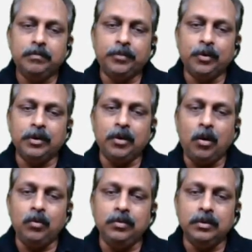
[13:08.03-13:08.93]

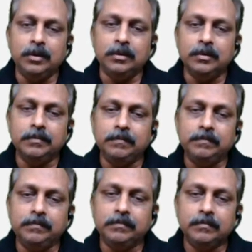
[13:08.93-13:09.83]
pronoun
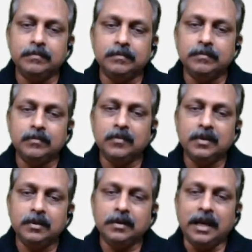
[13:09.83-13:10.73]

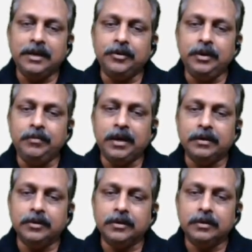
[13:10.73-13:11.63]
agreement.